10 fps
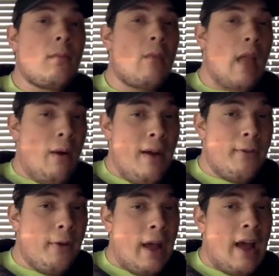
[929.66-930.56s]

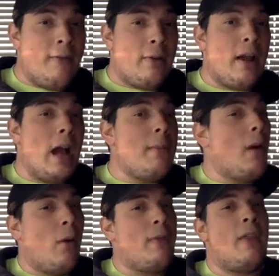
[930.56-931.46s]
However, I forgot
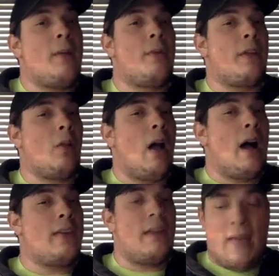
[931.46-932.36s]
about one thing with the
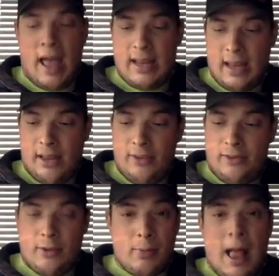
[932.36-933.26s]
Glocks, and that is
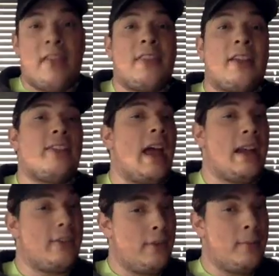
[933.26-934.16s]
the plastic sights.